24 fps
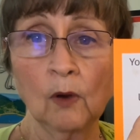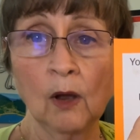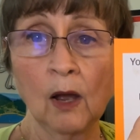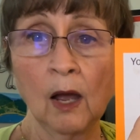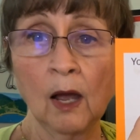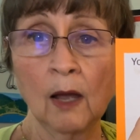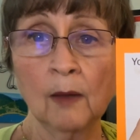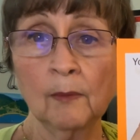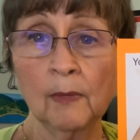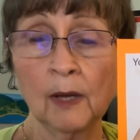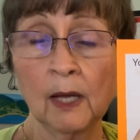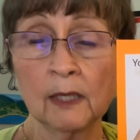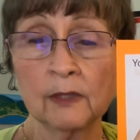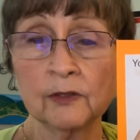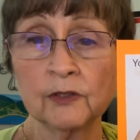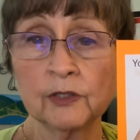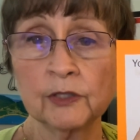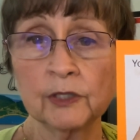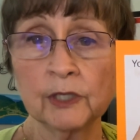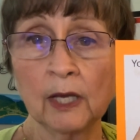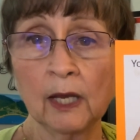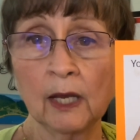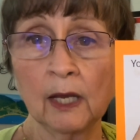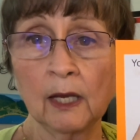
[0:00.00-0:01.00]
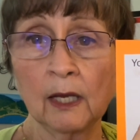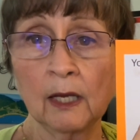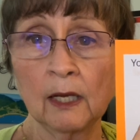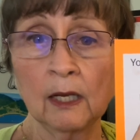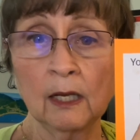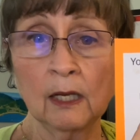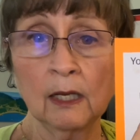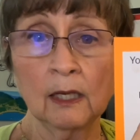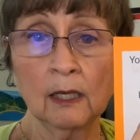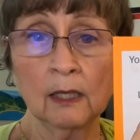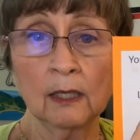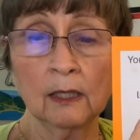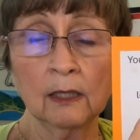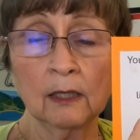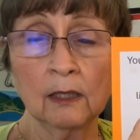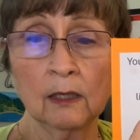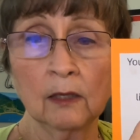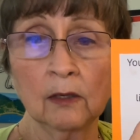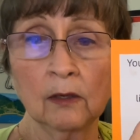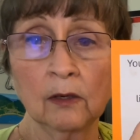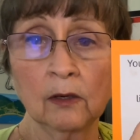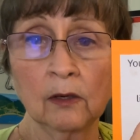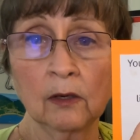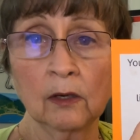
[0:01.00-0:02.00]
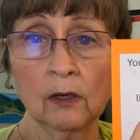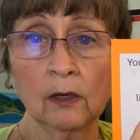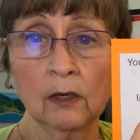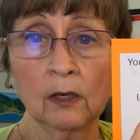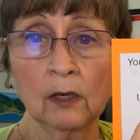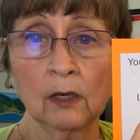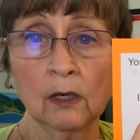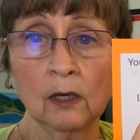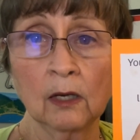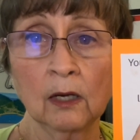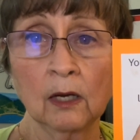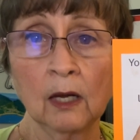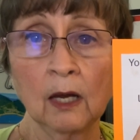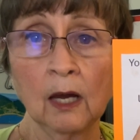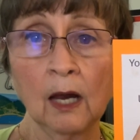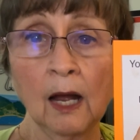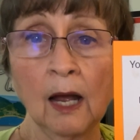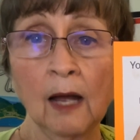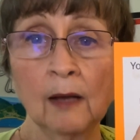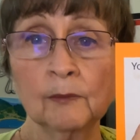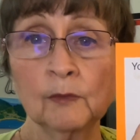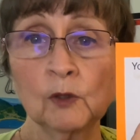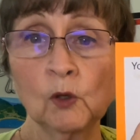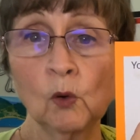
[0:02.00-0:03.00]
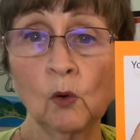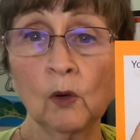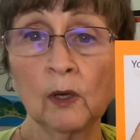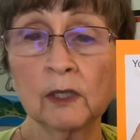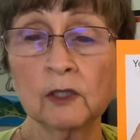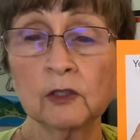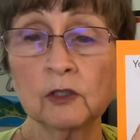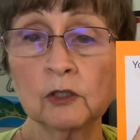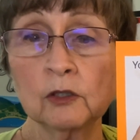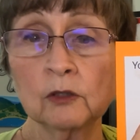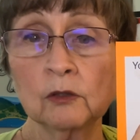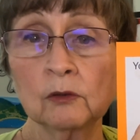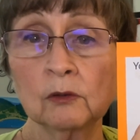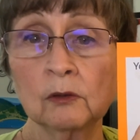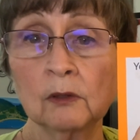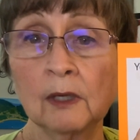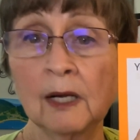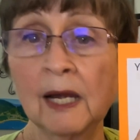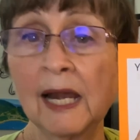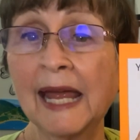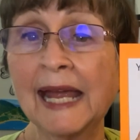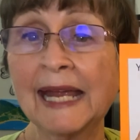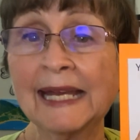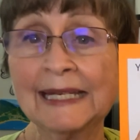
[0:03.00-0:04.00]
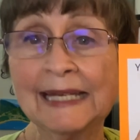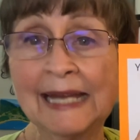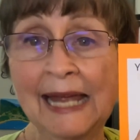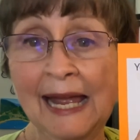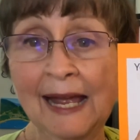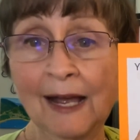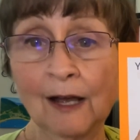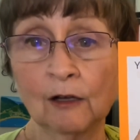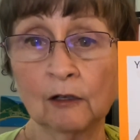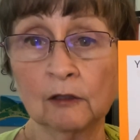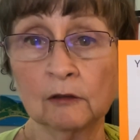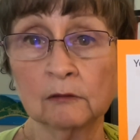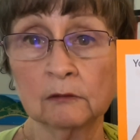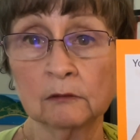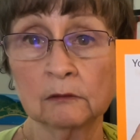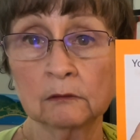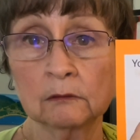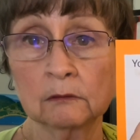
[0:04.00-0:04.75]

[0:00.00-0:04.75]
I might say, I'm going to lay down.